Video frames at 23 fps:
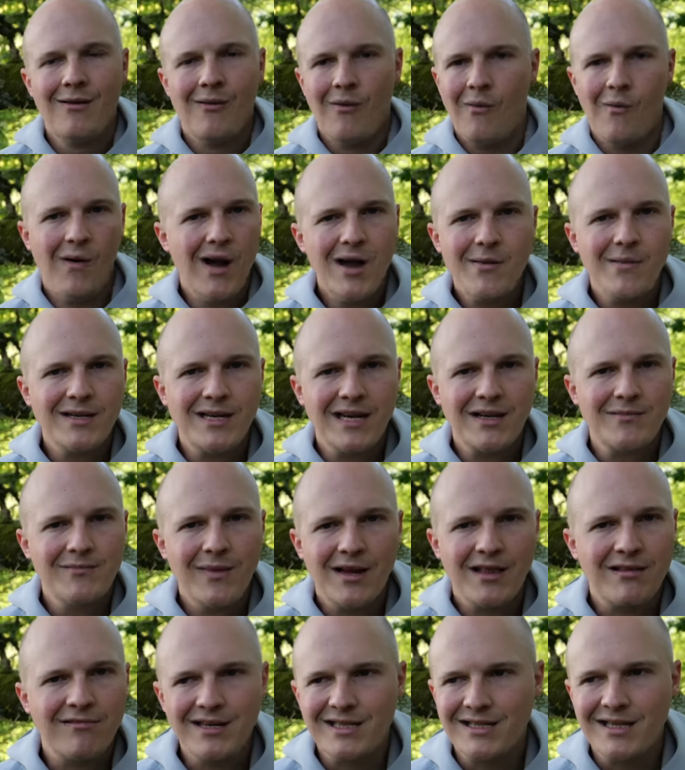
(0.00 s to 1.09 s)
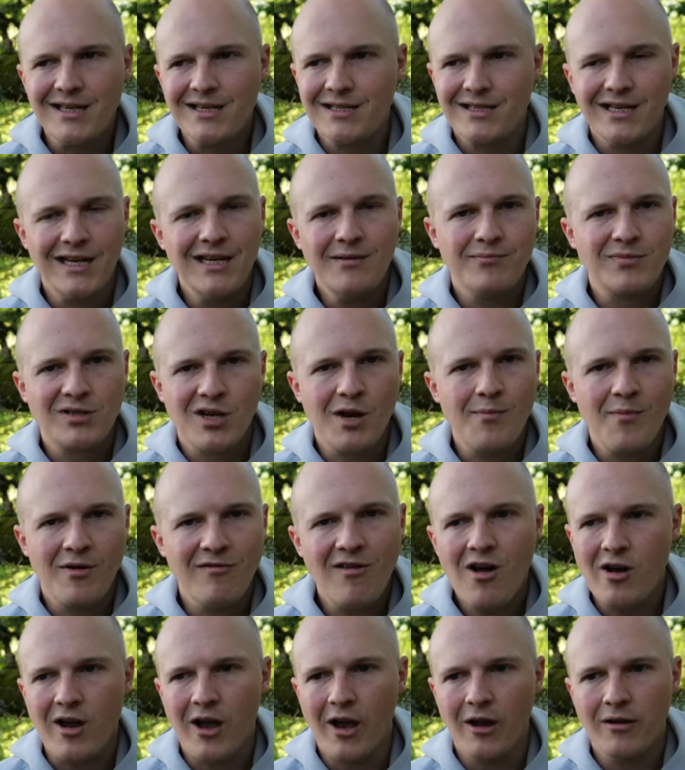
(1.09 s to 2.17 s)
why am I taking my 360 to
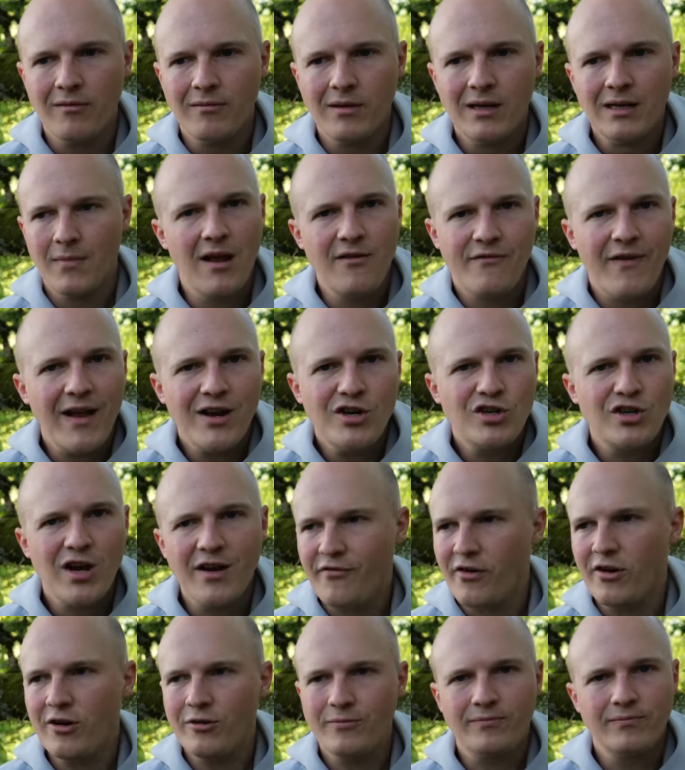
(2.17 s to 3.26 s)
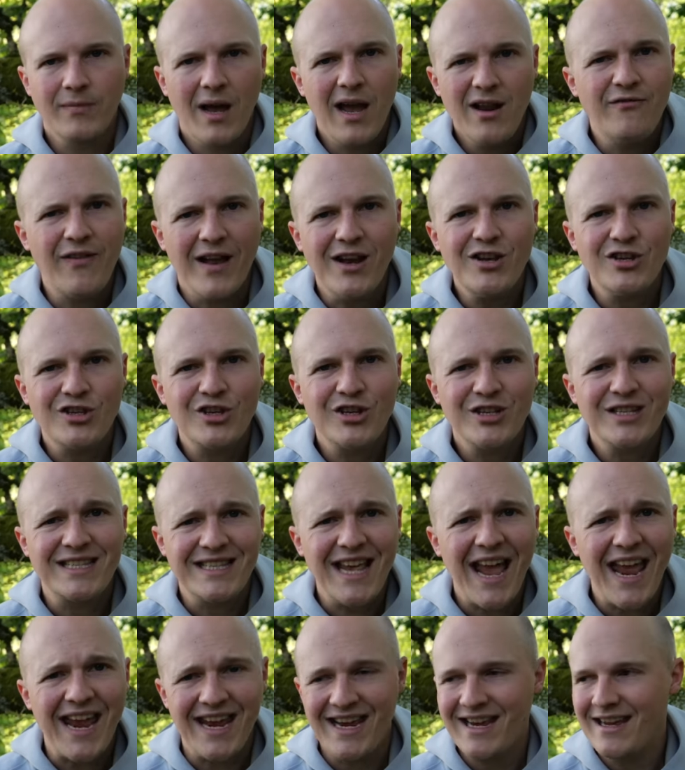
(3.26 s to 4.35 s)
Morocco? Adventure for adventure's
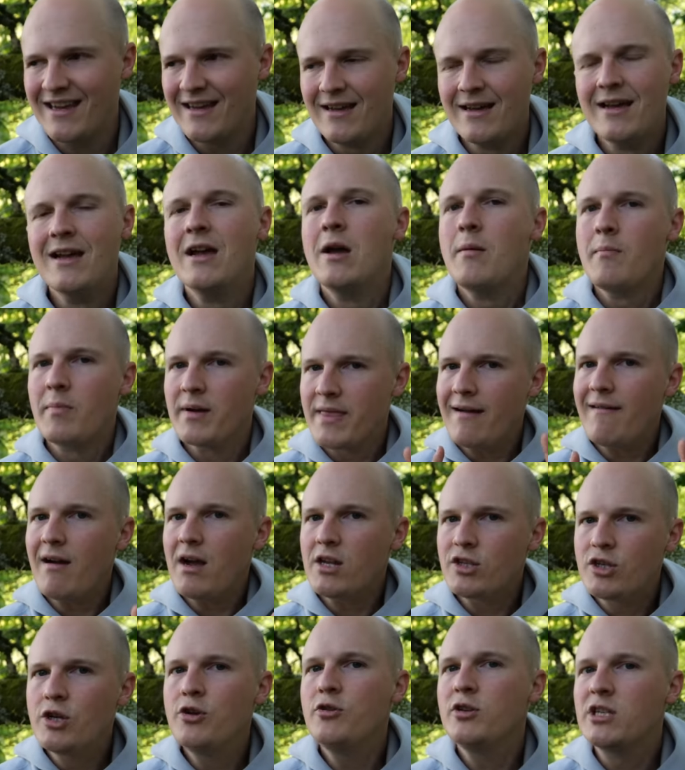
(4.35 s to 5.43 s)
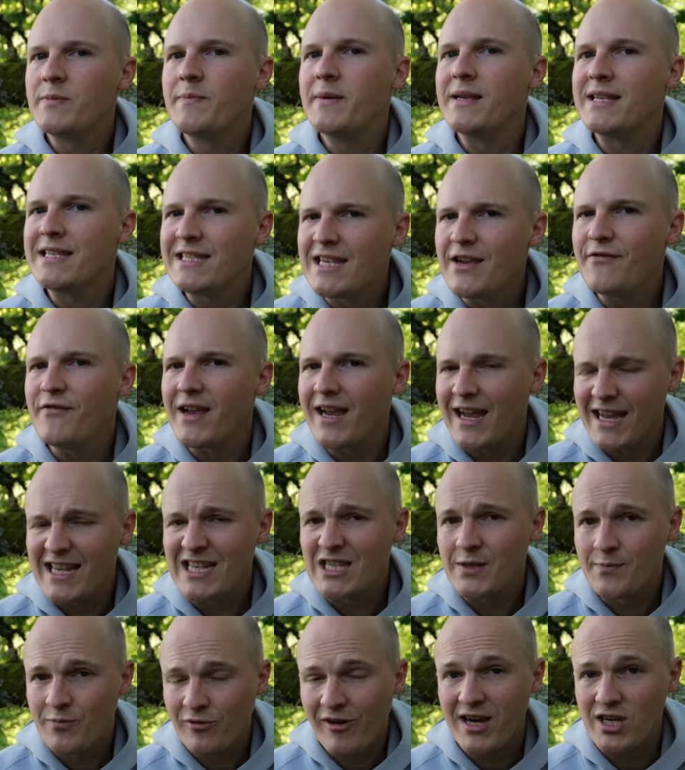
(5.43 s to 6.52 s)
sake. But there are two specific
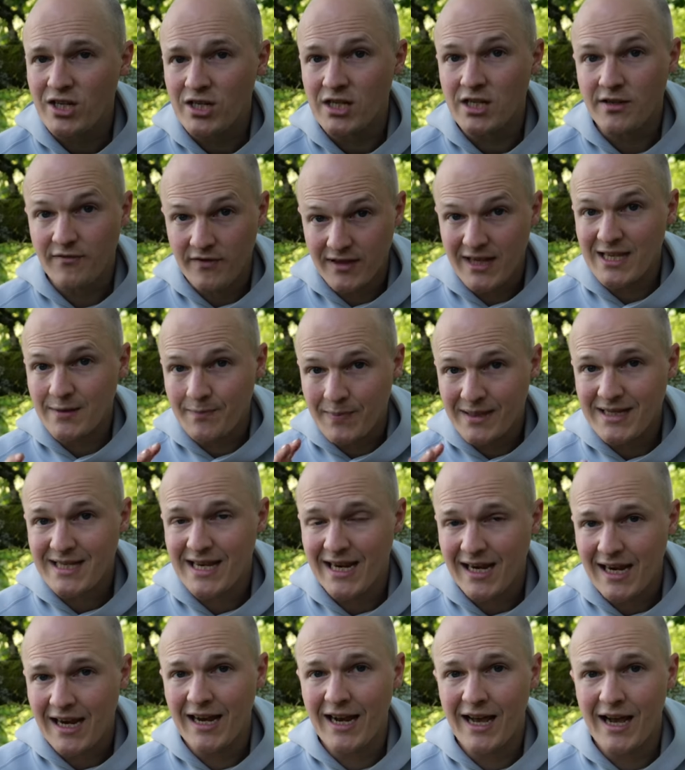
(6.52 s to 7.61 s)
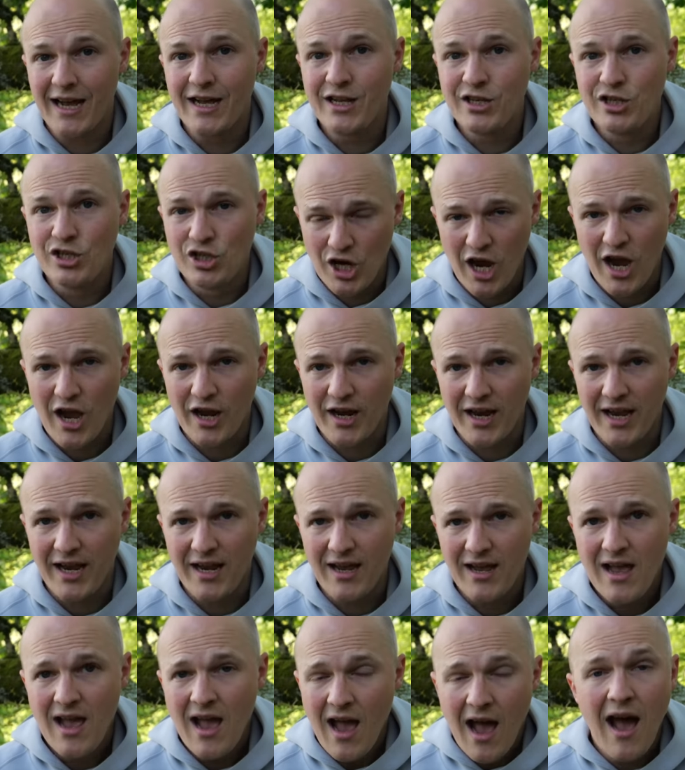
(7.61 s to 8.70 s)
inspirations for this particular journey.
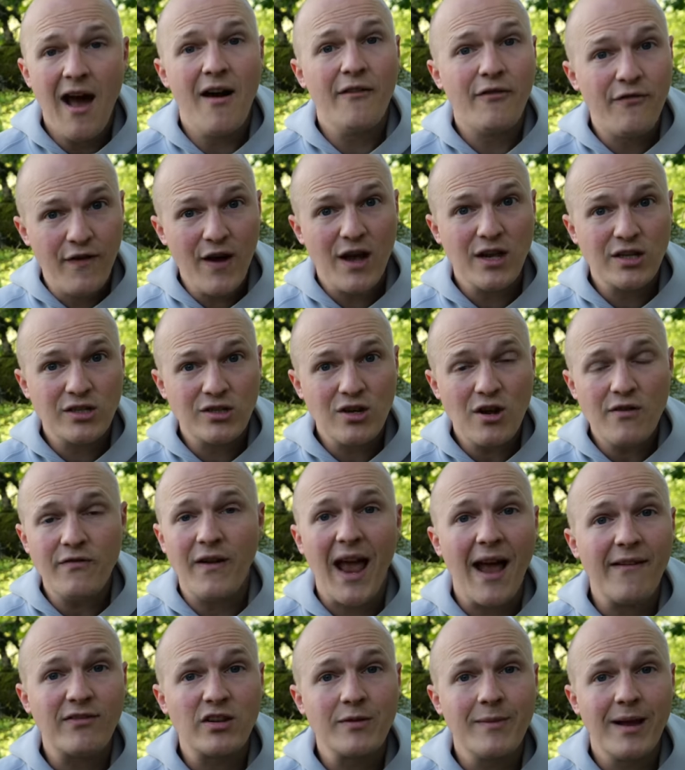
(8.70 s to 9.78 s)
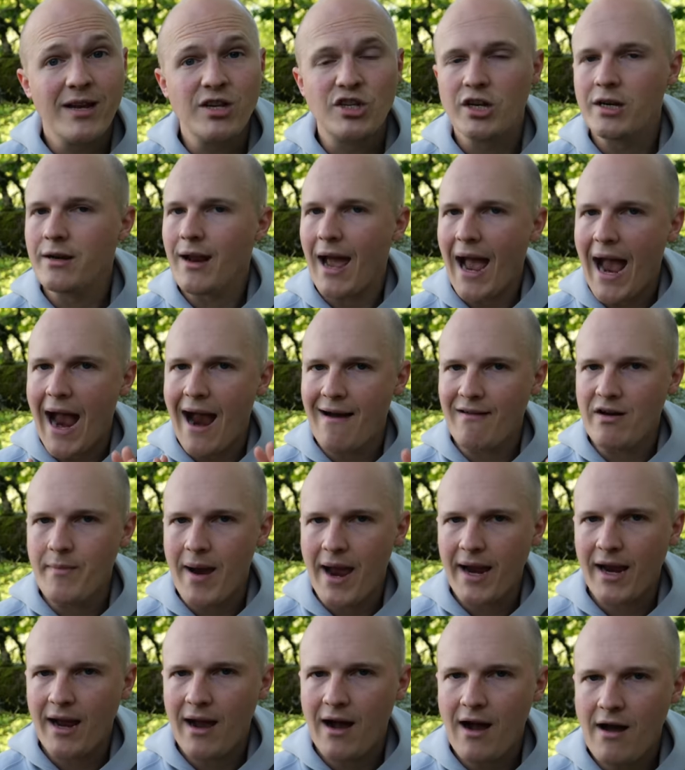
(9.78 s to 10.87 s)
Uh, first off, I have to mention Harry
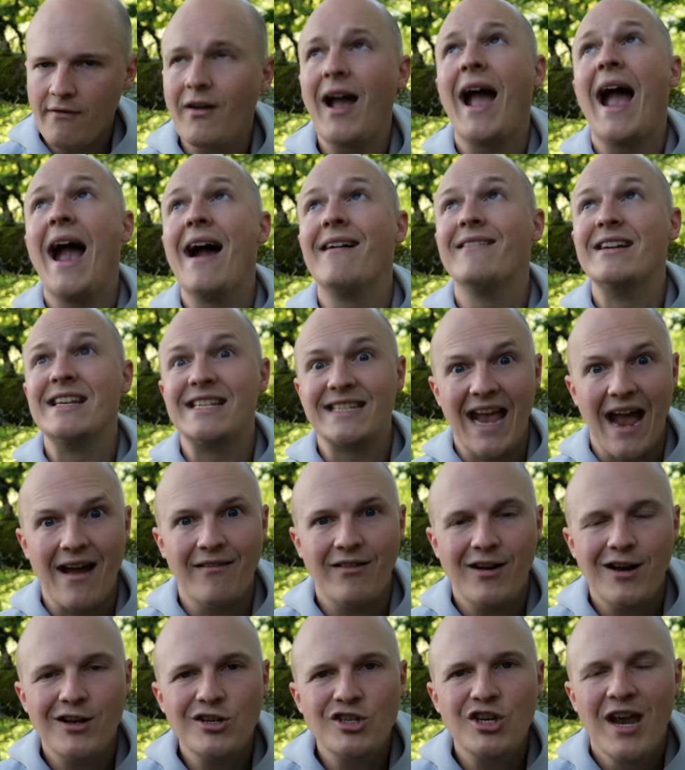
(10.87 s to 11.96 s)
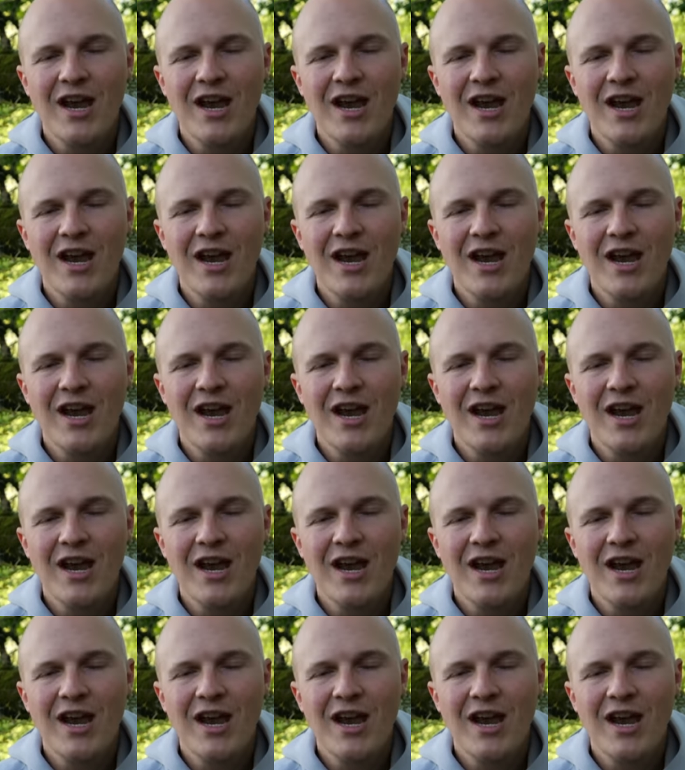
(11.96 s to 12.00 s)
Metcalf, Harry's Garage,